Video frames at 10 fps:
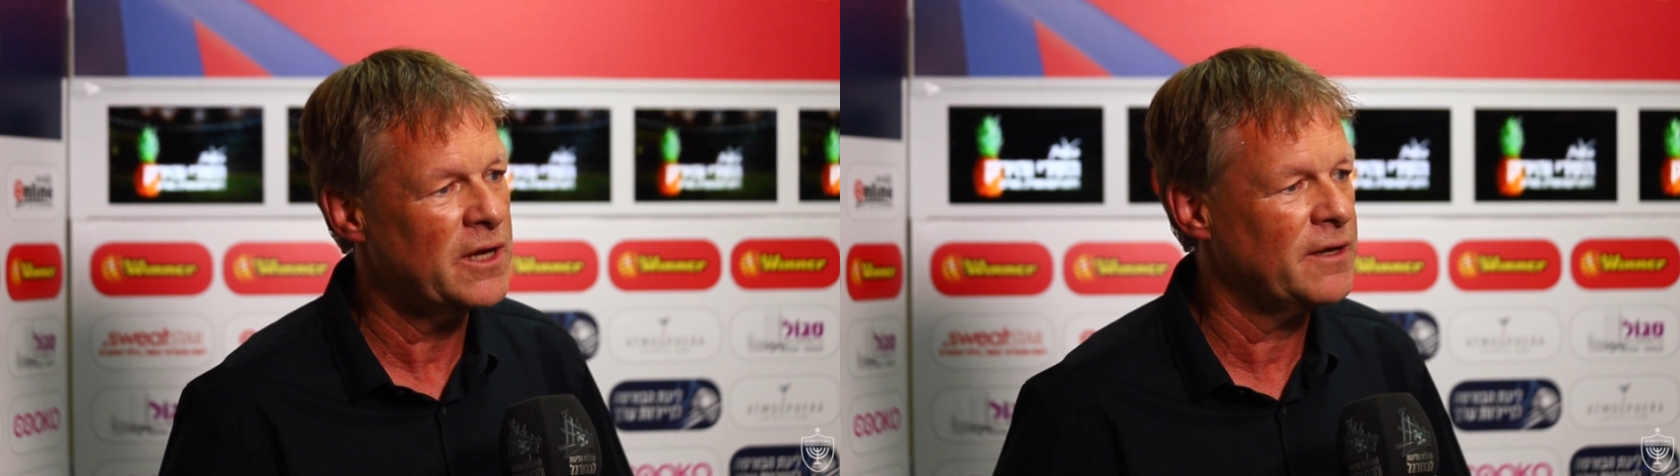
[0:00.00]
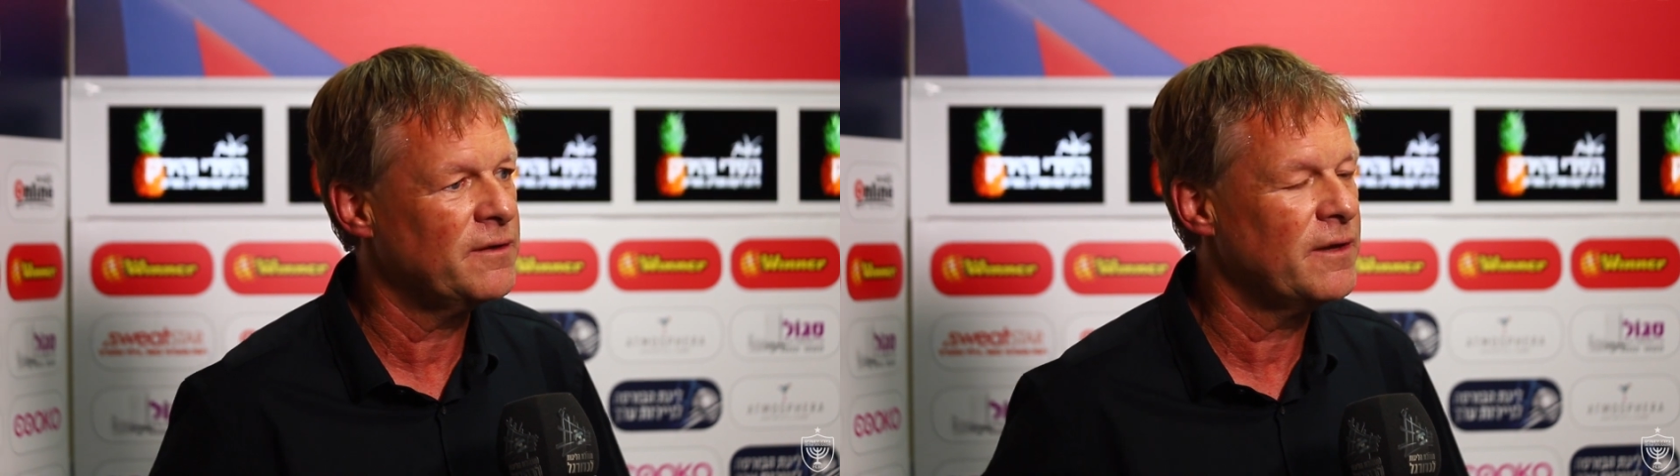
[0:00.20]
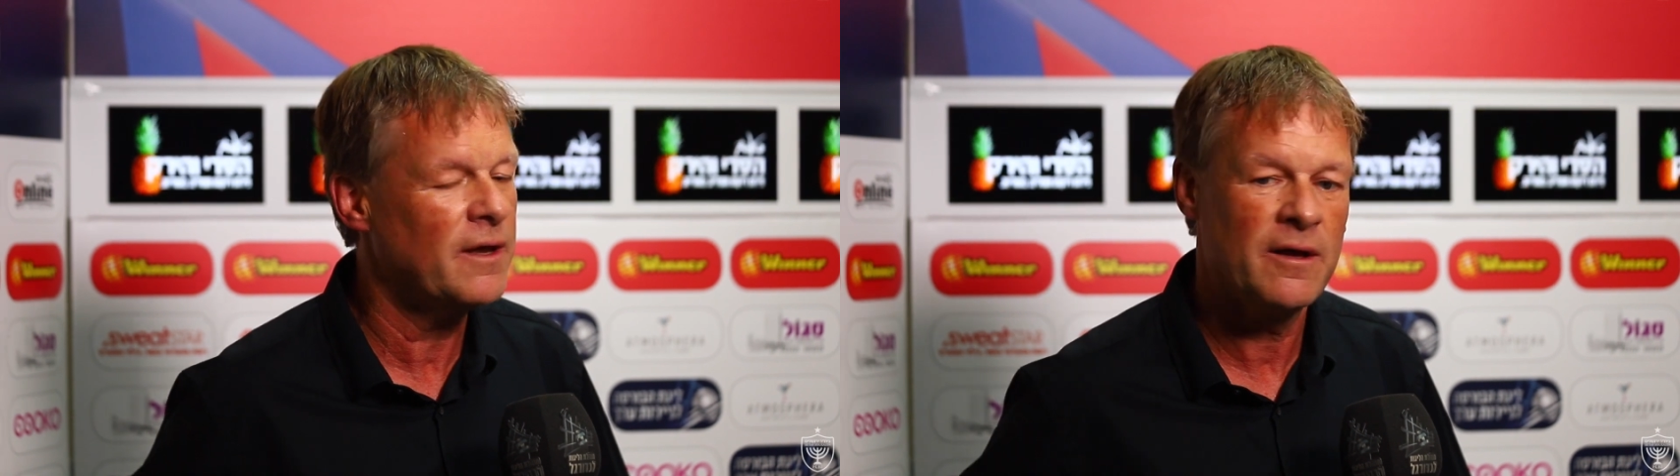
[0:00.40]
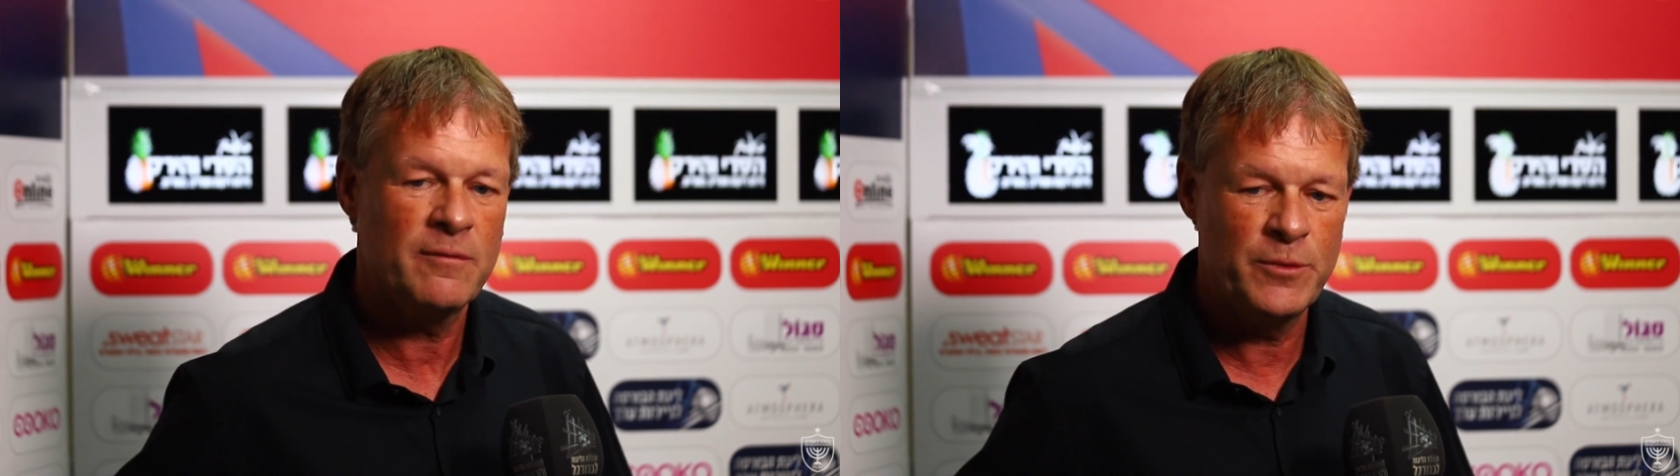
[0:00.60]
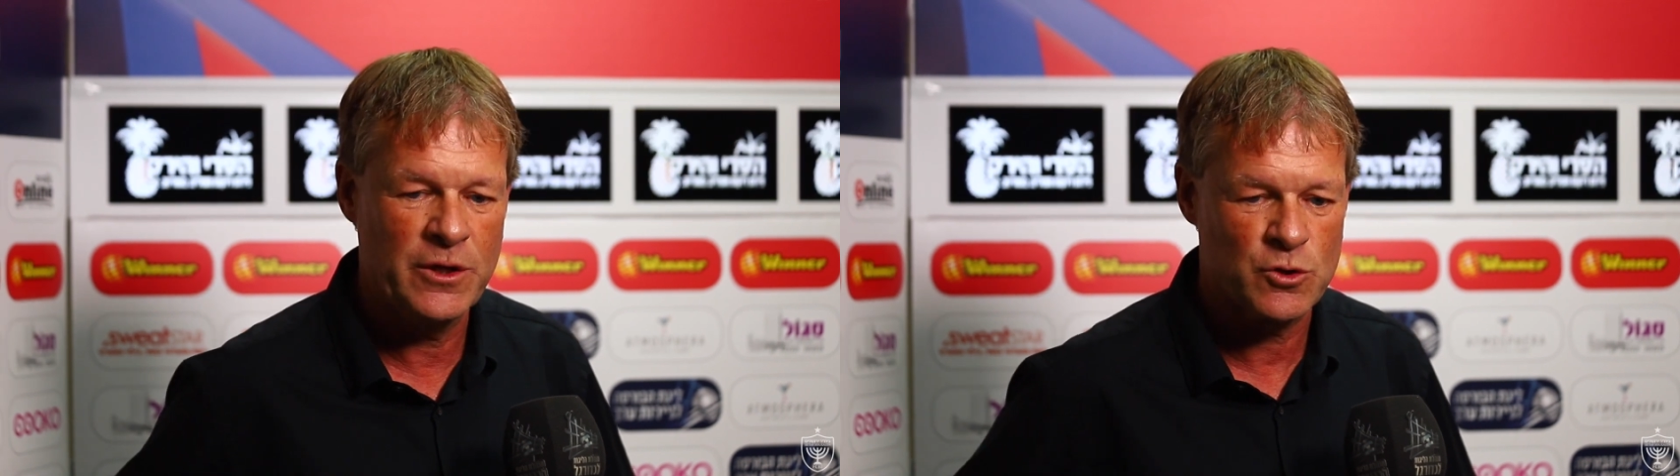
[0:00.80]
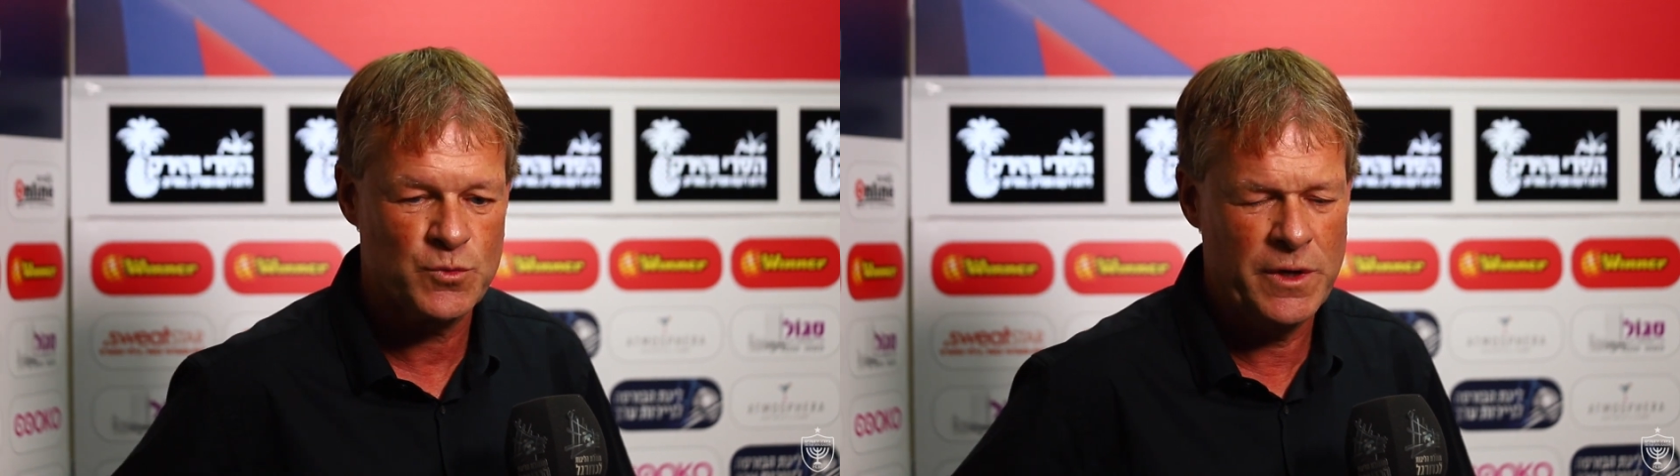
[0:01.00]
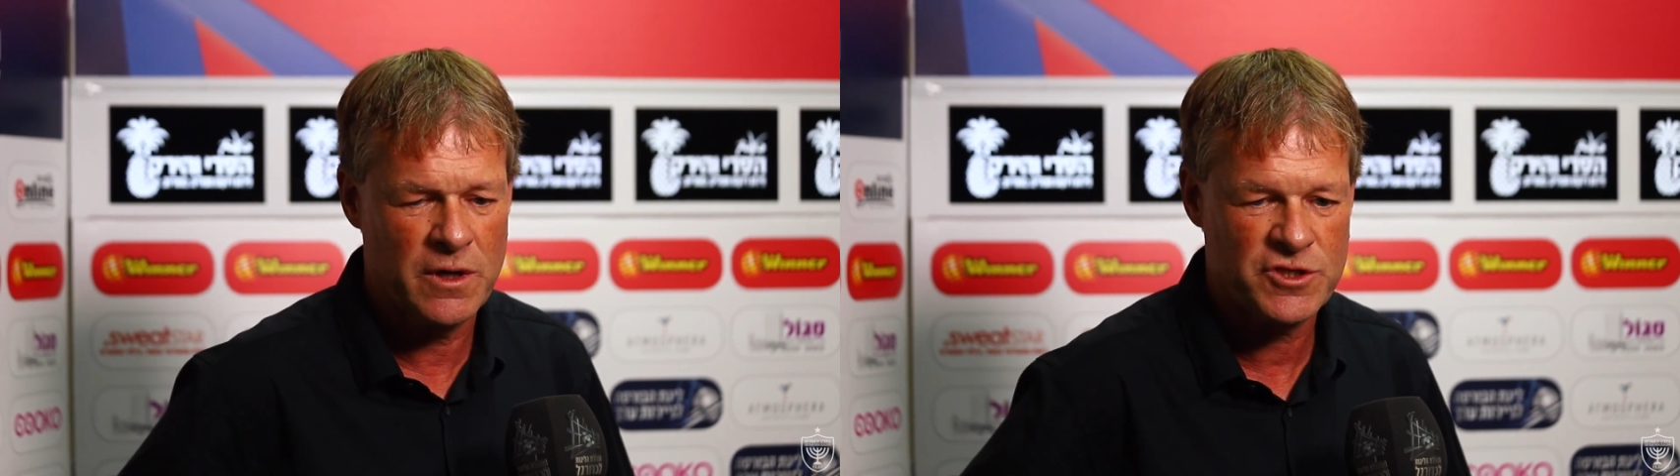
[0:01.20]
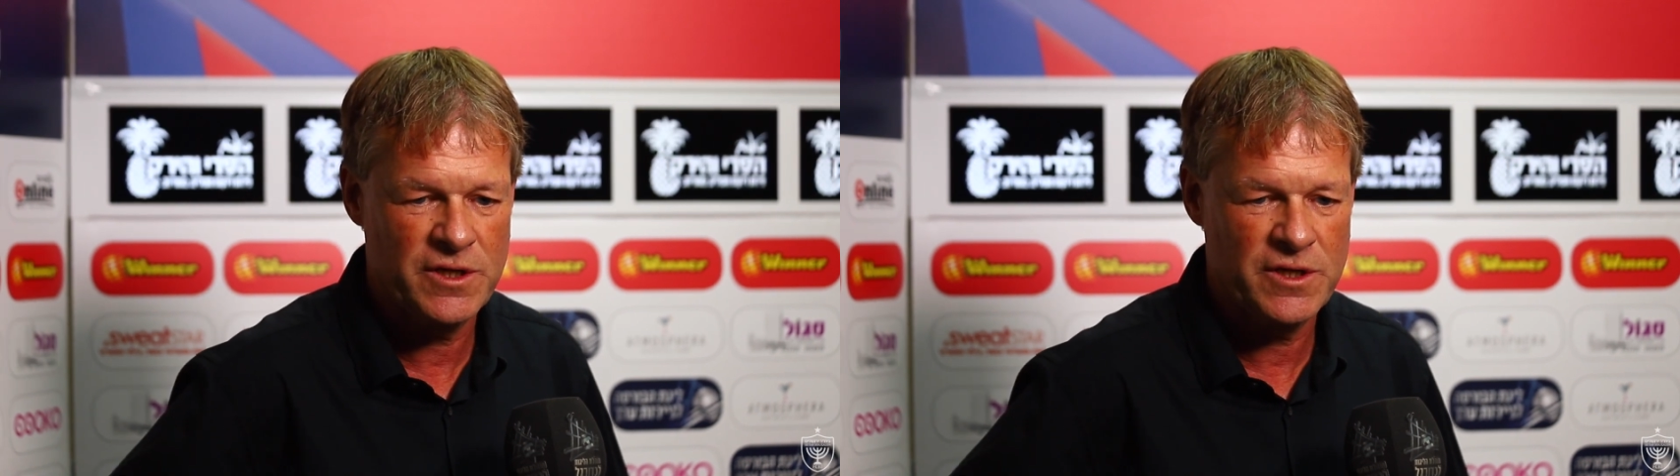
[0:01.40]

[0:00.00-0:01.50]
and because we are